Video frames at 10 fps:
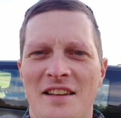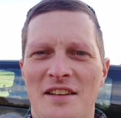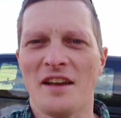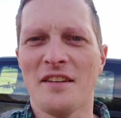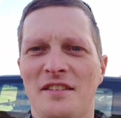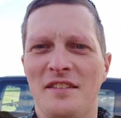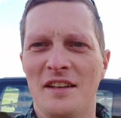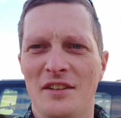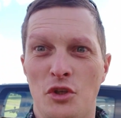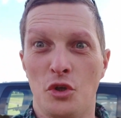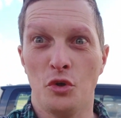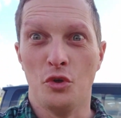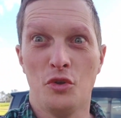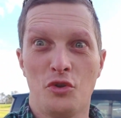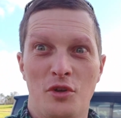Yes, it's
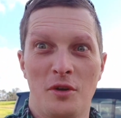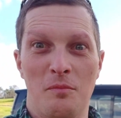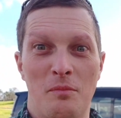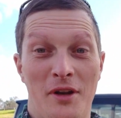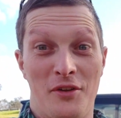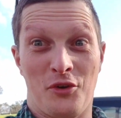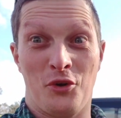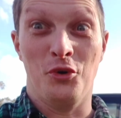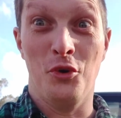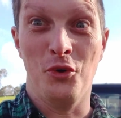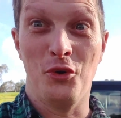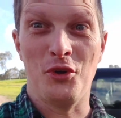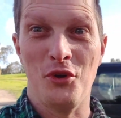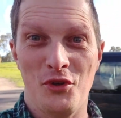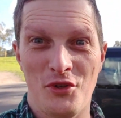huge, but it's cool
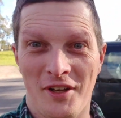huge.